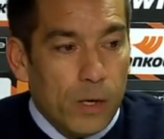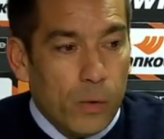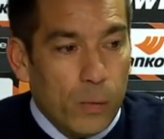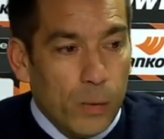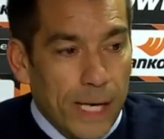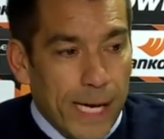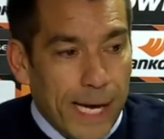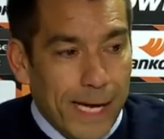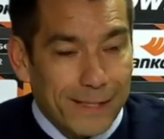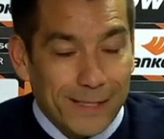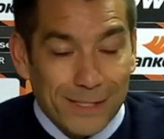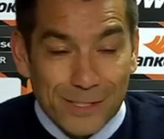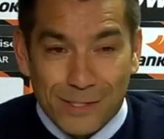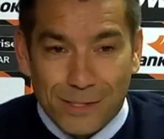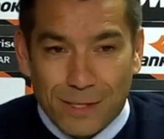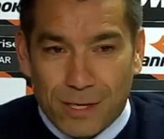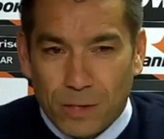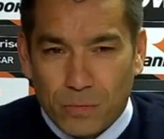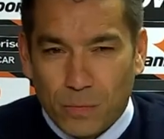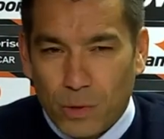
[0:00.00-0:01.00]
We had the
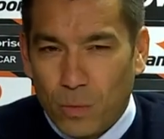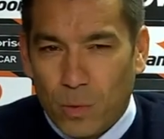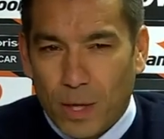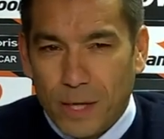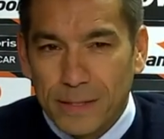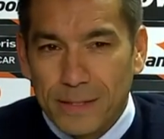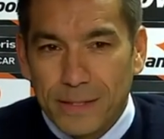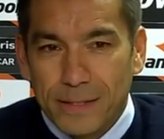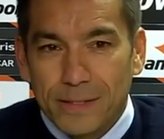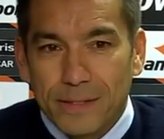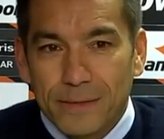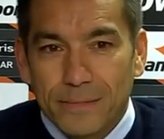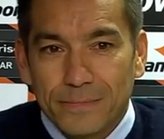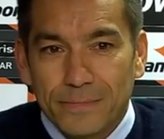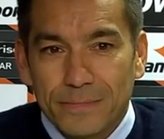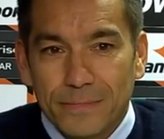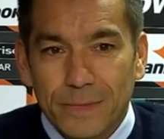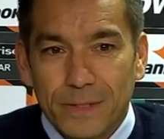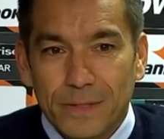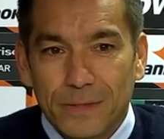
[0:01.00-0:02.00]
start we wanted
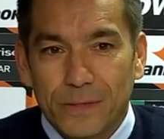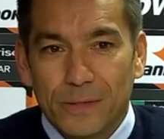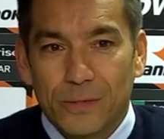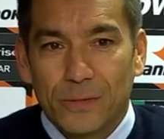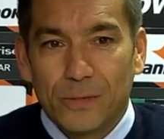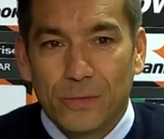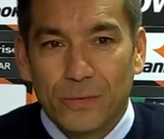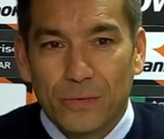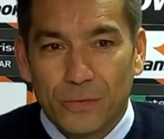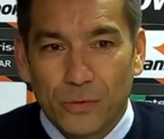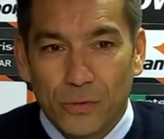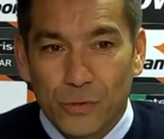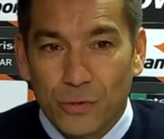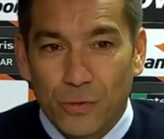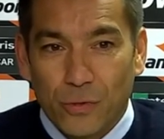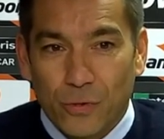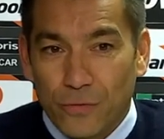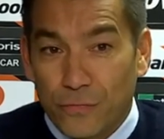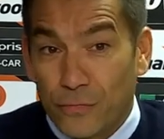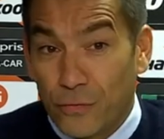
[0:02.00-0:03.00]
to
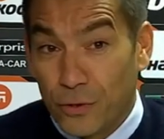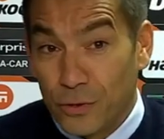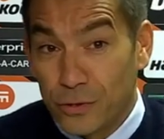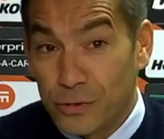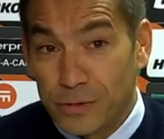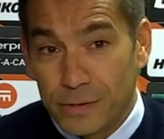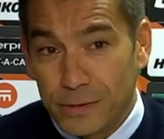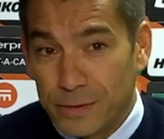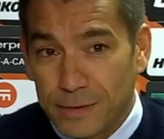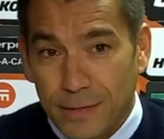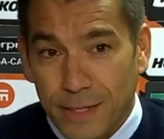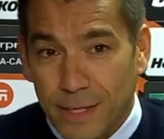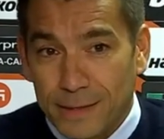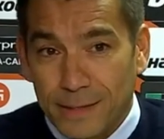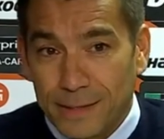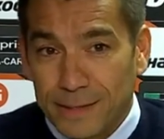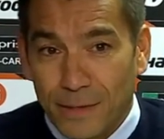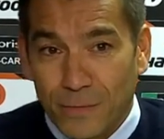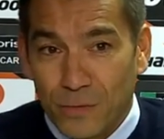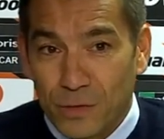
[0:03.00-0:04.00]
score first. I
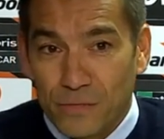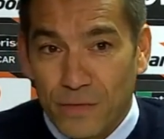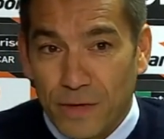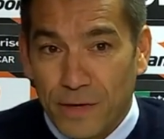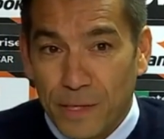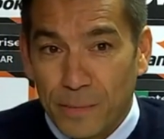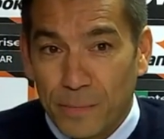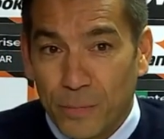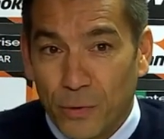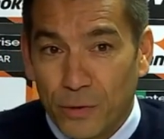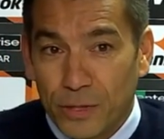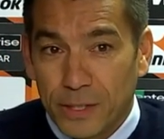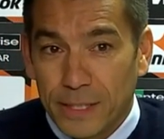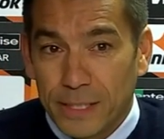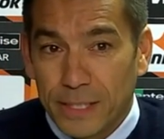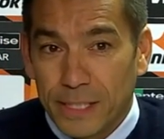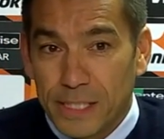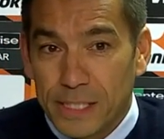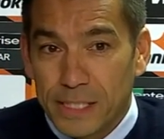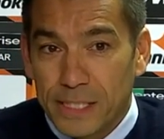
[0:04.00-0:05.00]
think that was very important
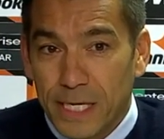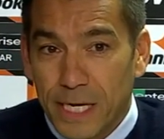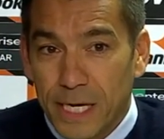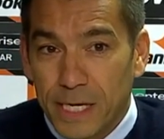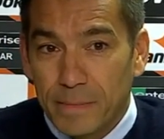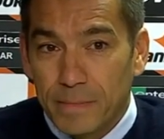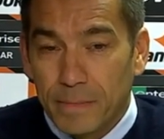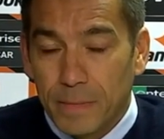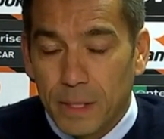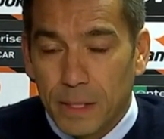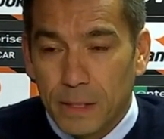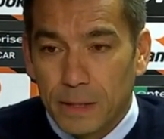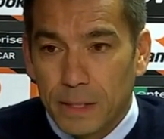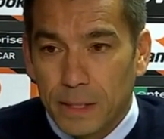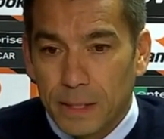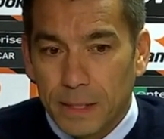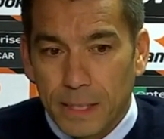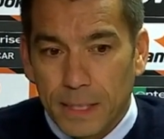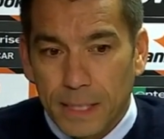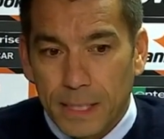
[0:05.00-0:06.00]
in this game. I
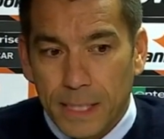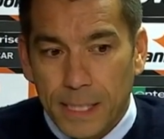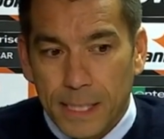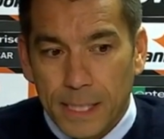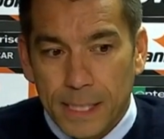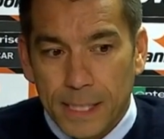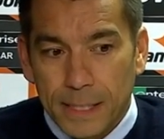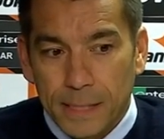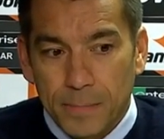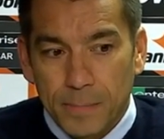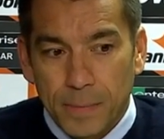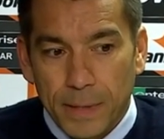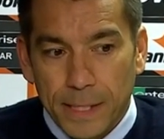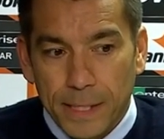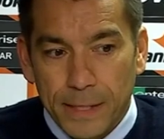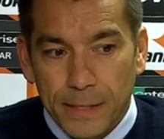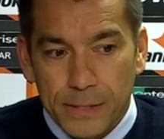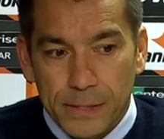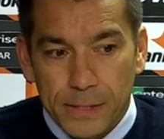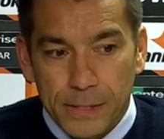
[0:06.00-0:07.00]
think the
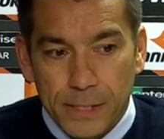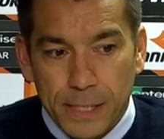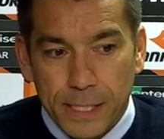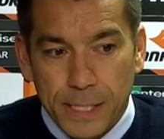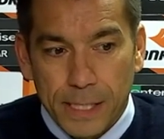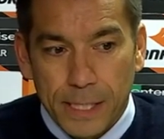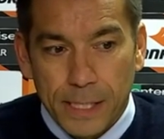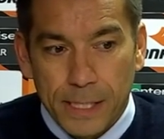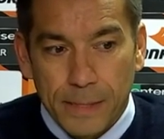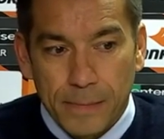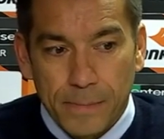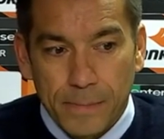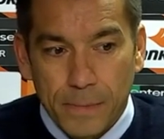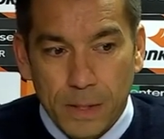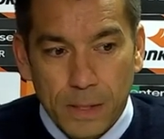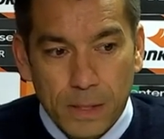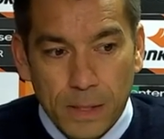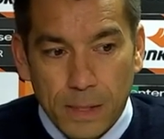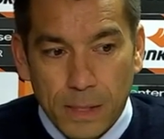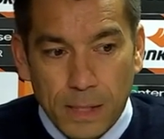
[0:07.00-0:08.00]
players were
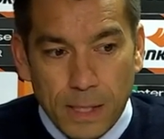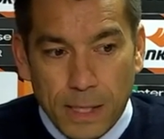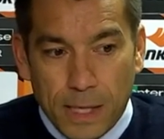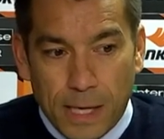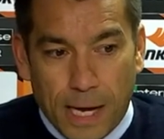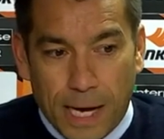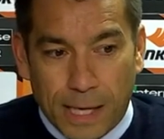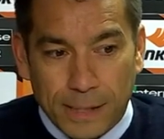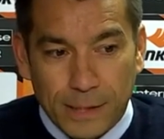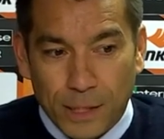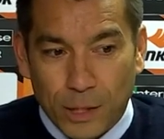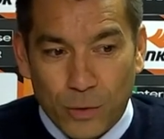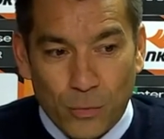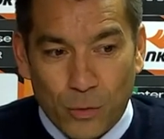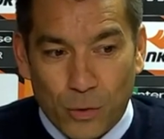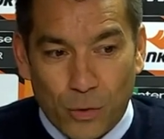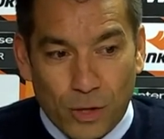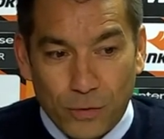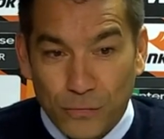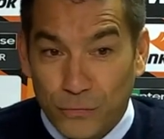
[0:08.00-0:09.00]

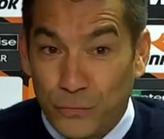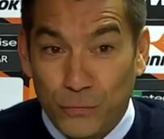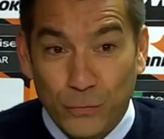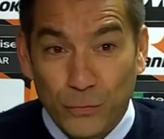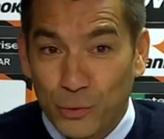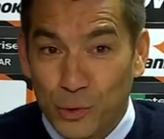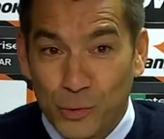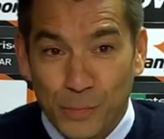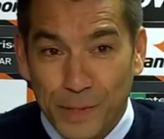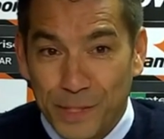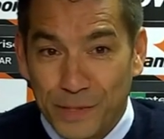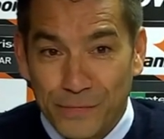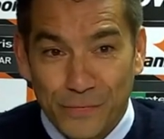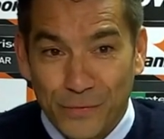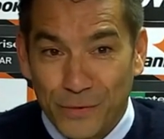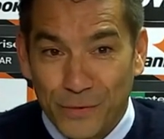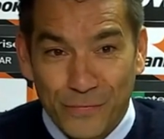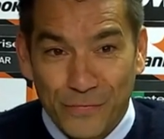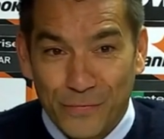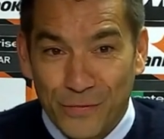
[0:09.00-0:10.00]
on full speed
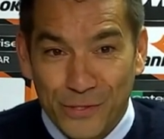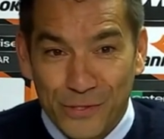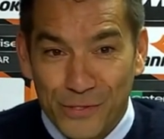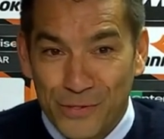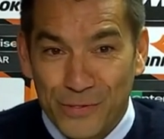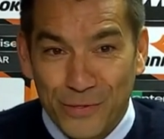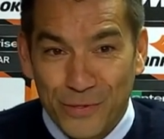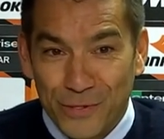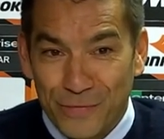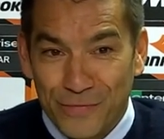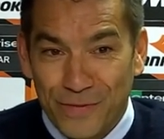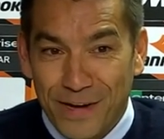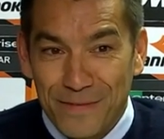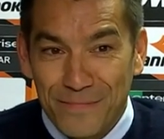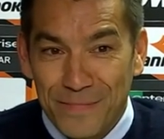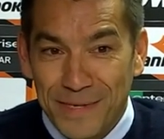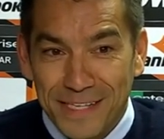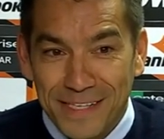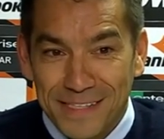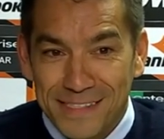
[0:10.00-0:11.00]
for the first
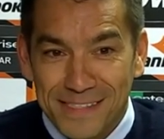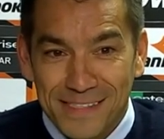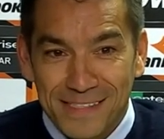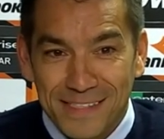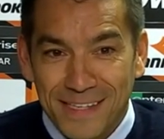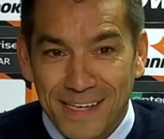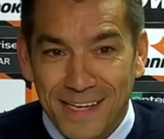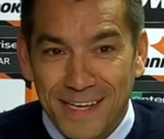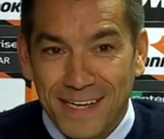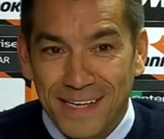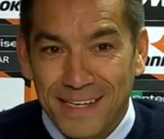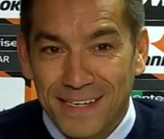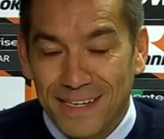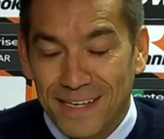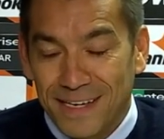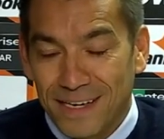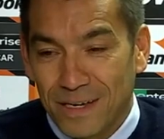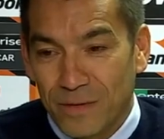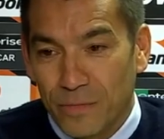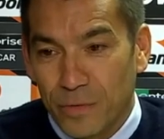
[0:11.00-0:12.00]
35 minutes,
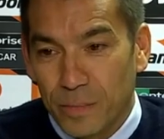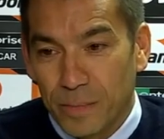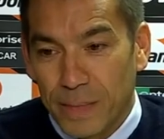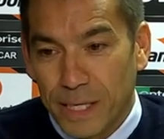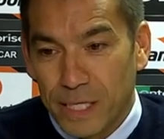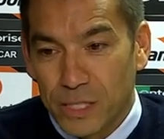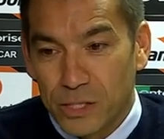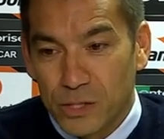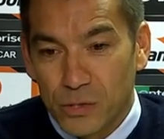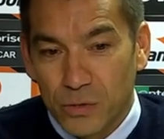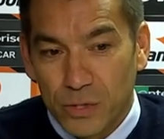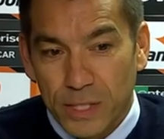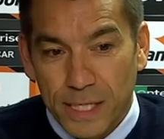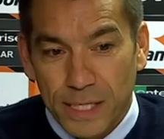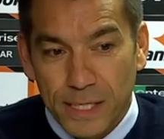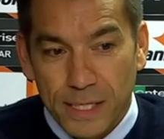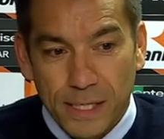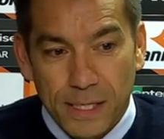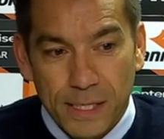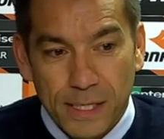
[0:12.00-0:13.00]
and we managed to
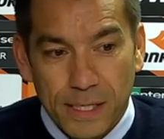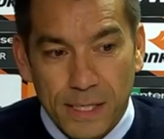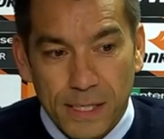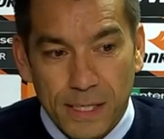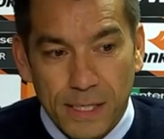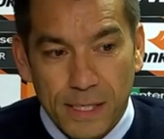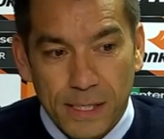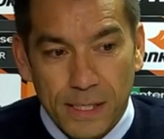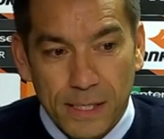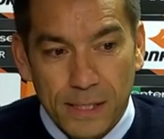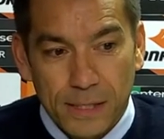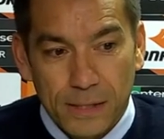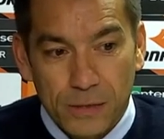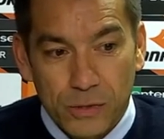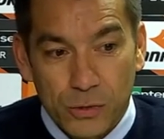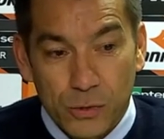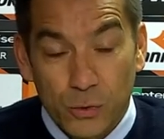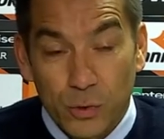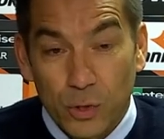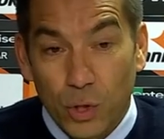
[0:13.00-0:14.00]
get
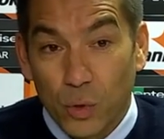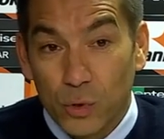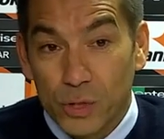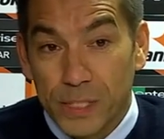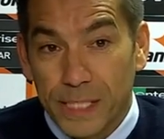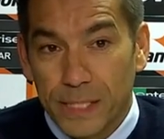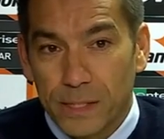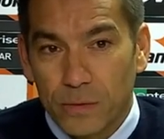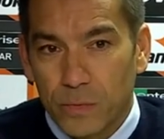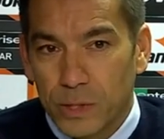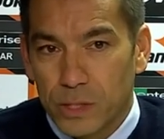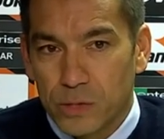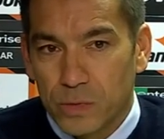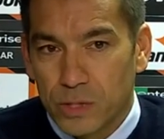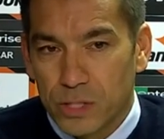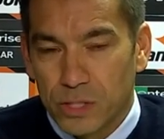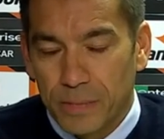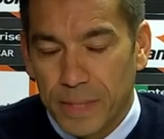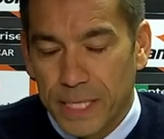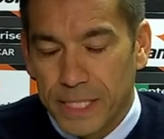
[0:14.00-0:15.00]
two goals in, which
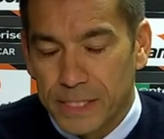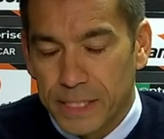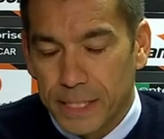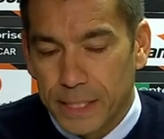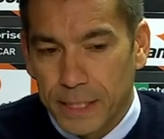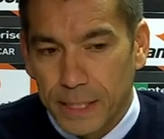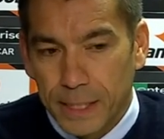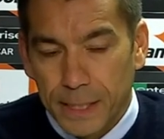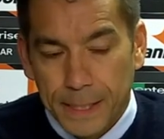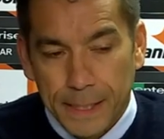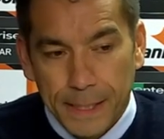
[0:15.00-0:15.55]
was amazing.